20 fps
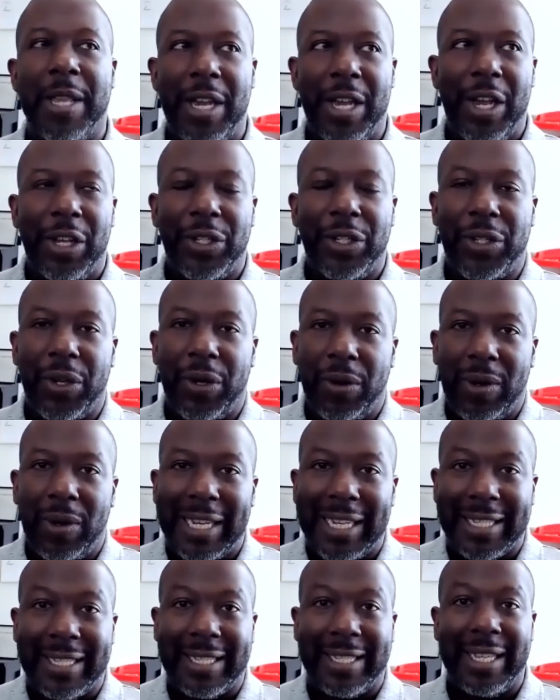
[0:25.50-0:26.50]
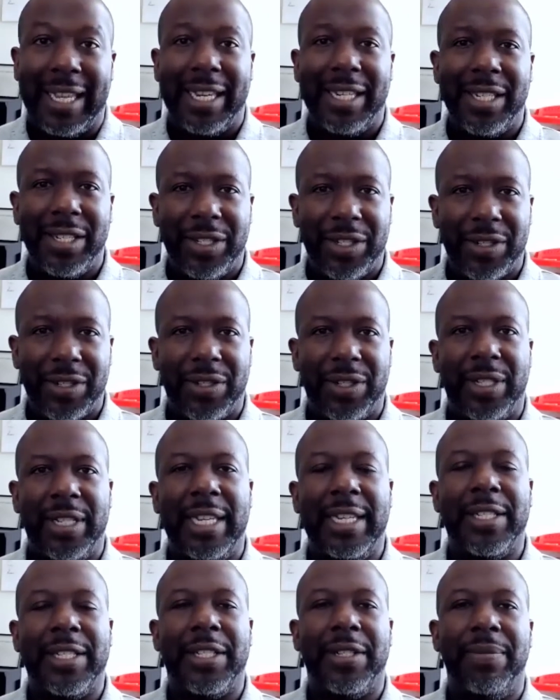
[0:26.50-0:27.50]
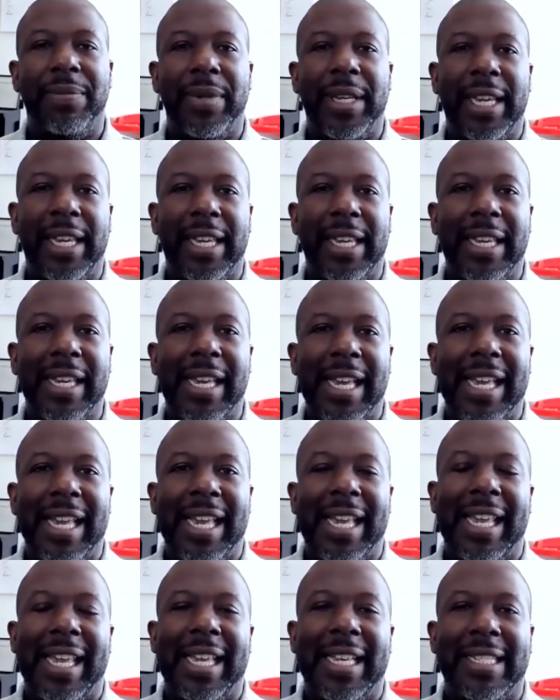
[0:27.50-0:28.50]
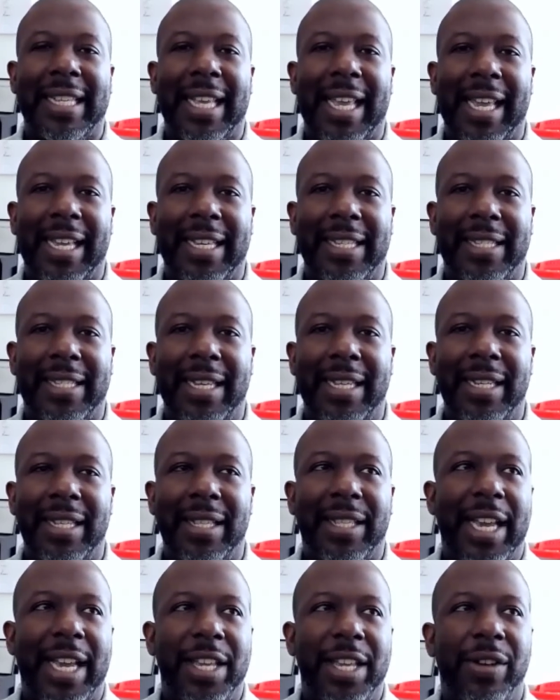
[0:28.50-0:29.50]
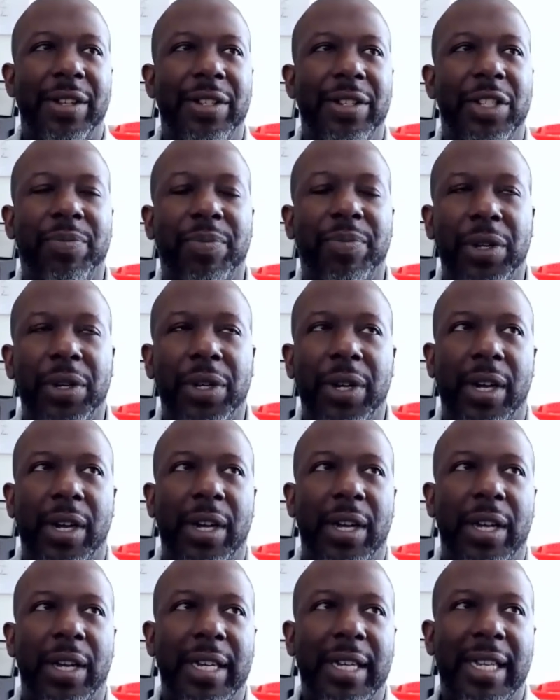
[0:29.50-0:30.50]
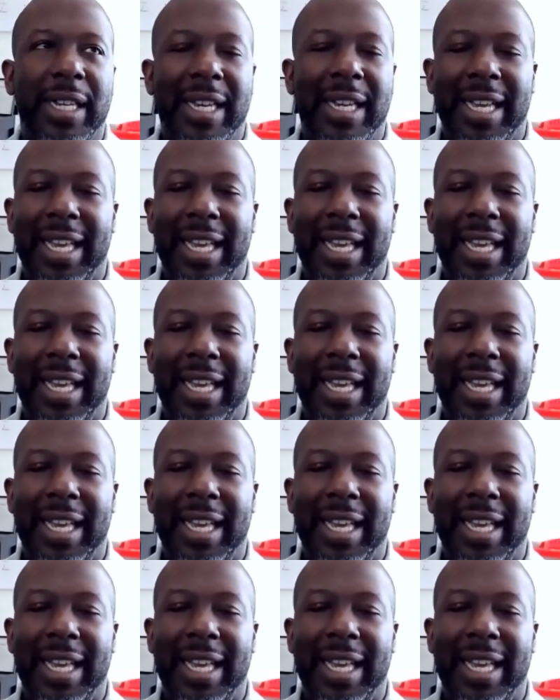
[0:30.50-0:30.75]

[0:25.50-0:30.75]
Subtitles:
So, a signature scent to me is a scent that you can just put on.